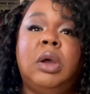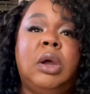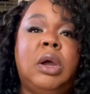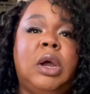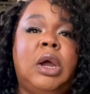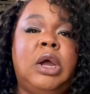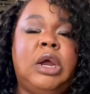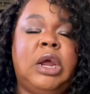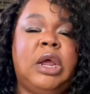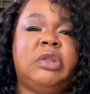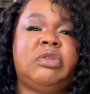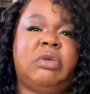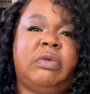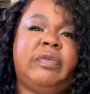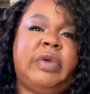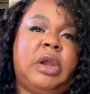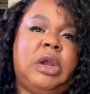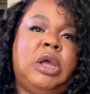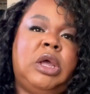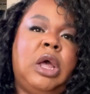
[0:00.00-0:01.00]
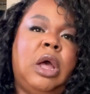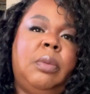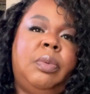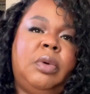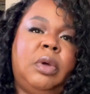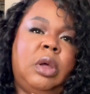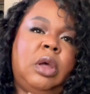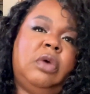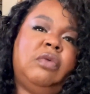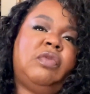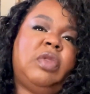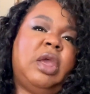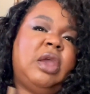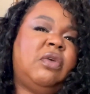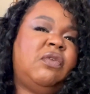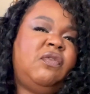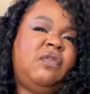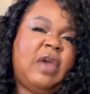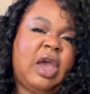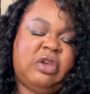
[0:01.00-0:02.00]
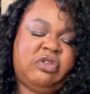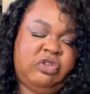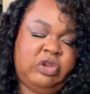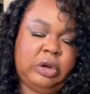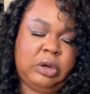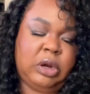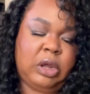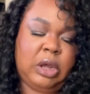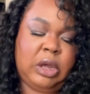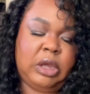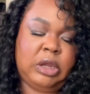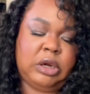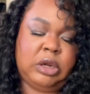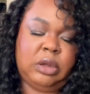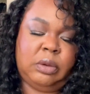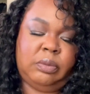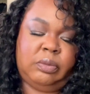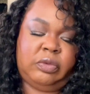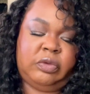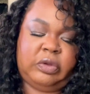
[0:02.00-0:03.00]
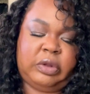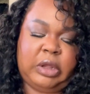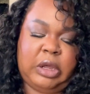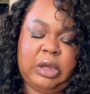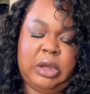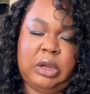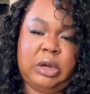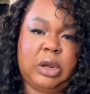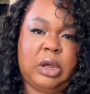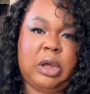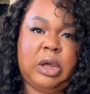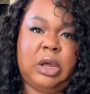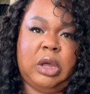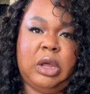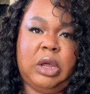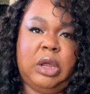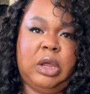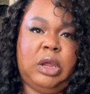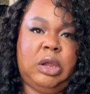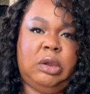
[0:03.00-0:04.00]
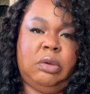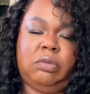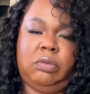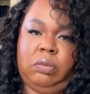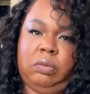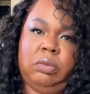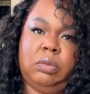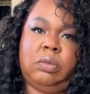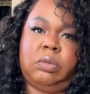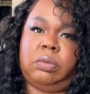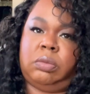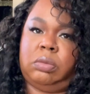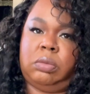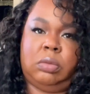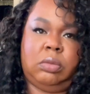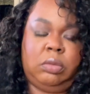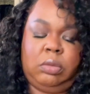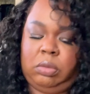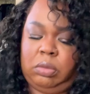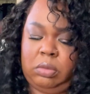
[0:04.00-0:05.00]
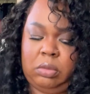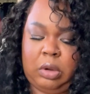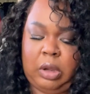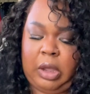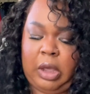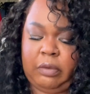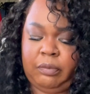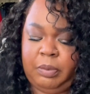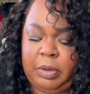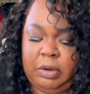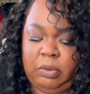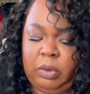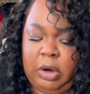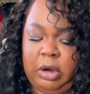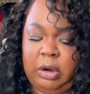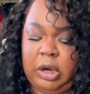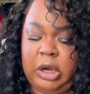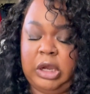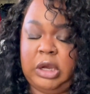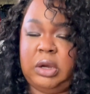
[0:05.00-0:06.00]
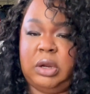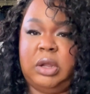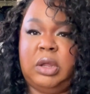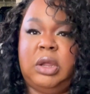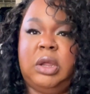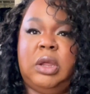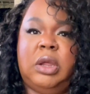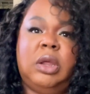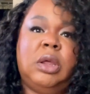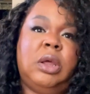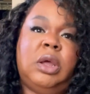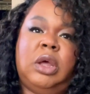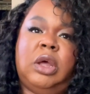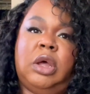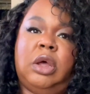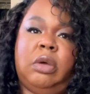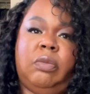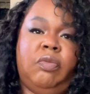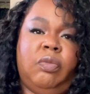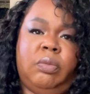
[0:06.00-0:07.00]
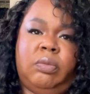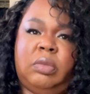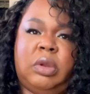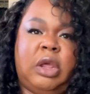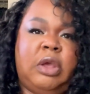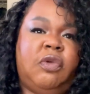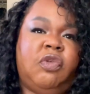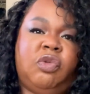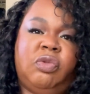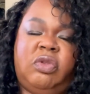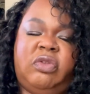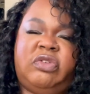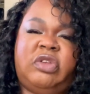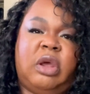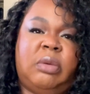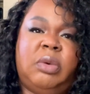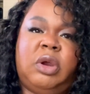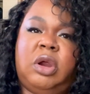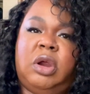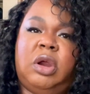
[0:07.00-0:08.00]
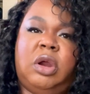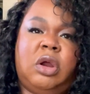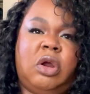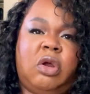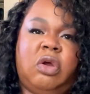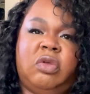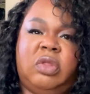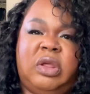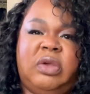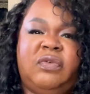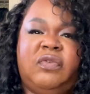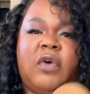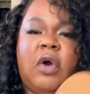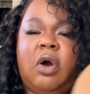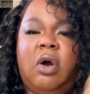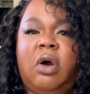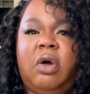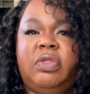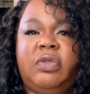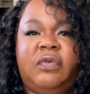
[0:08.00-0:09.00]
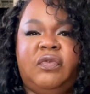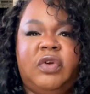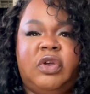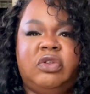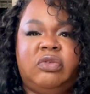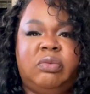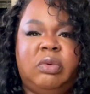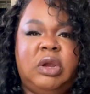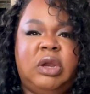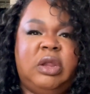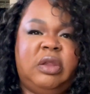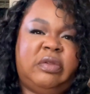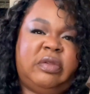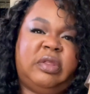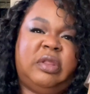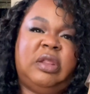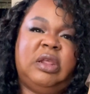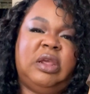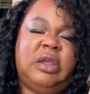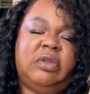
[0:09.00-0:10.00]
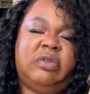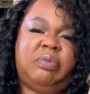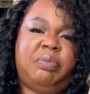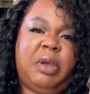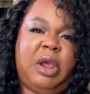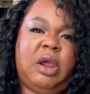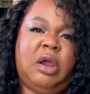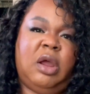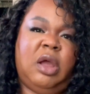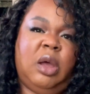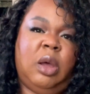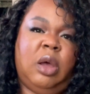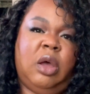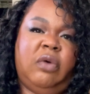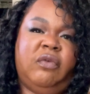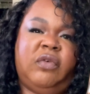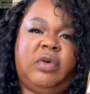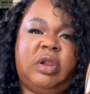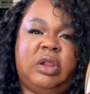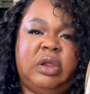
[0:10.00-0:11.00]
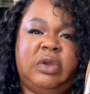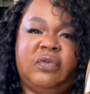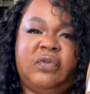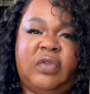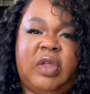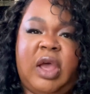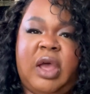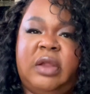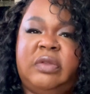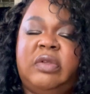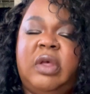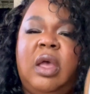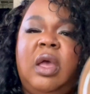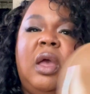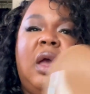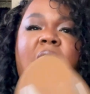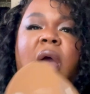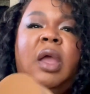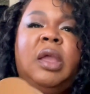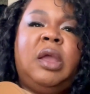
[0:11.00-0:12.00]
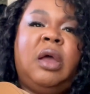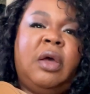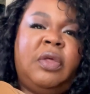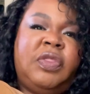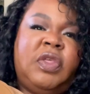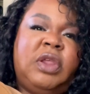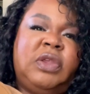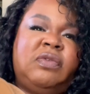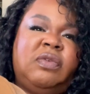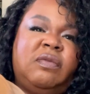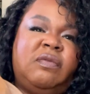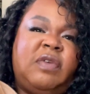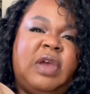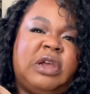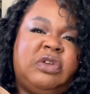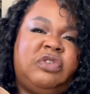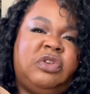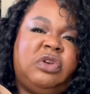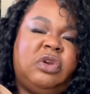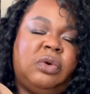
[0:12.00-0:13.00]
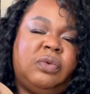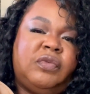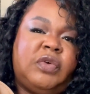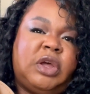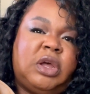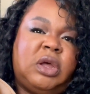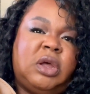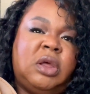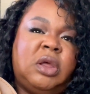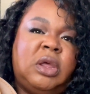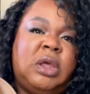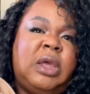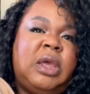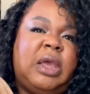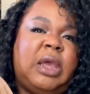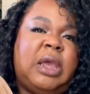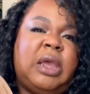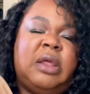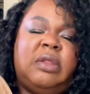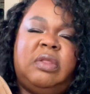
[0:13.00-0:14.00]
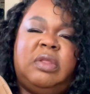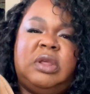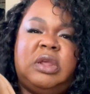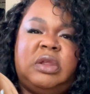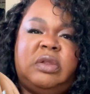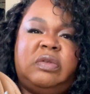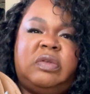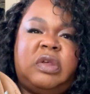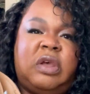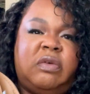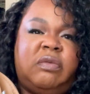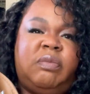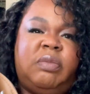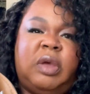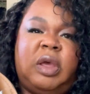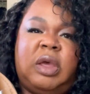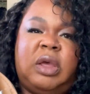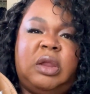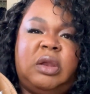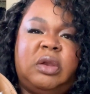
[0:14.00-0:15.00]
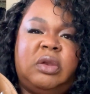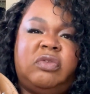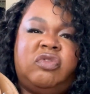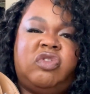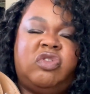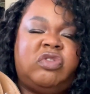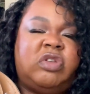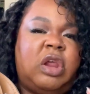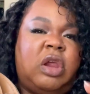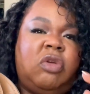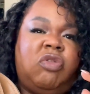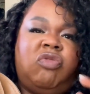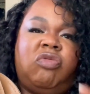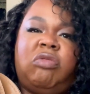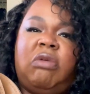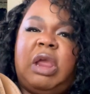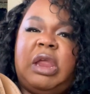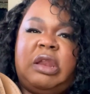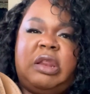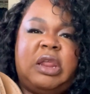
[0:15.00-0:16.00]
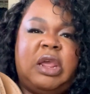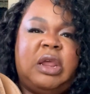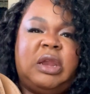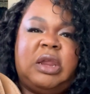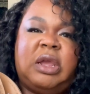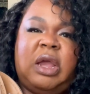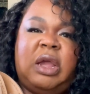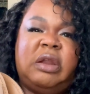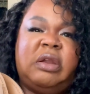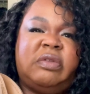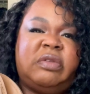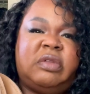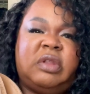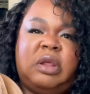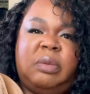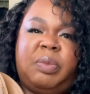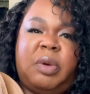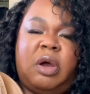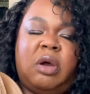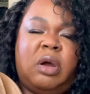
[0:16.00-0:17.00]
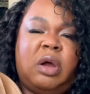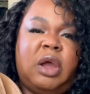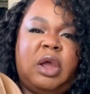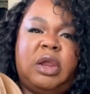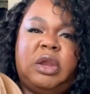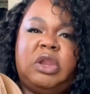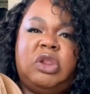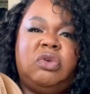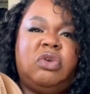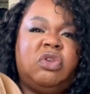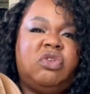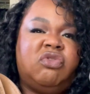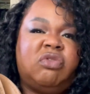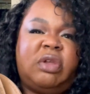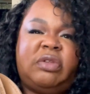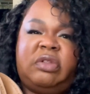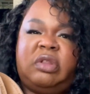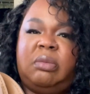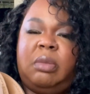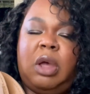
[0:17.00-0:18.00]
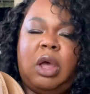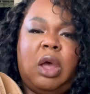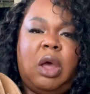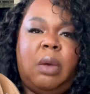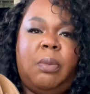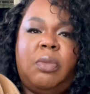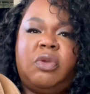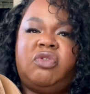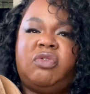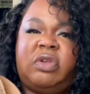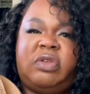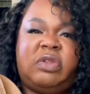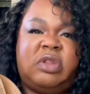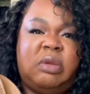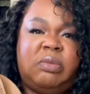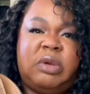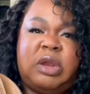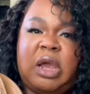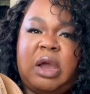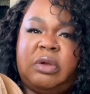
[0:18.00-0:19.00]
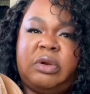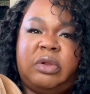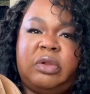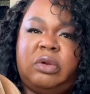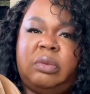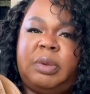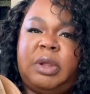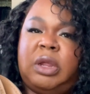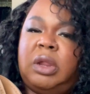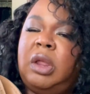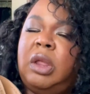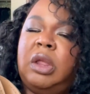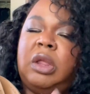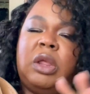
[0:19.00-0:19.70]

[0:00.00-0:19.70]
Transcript: Alright, so I've got a couple of like fashion items that I have been wearing like through the summer, early fall. The first one is these pair of clear flats. I got these from Fashion Nova, and these have been just a great thing to kind of slip on. You can dress them up, dress them down a little bit.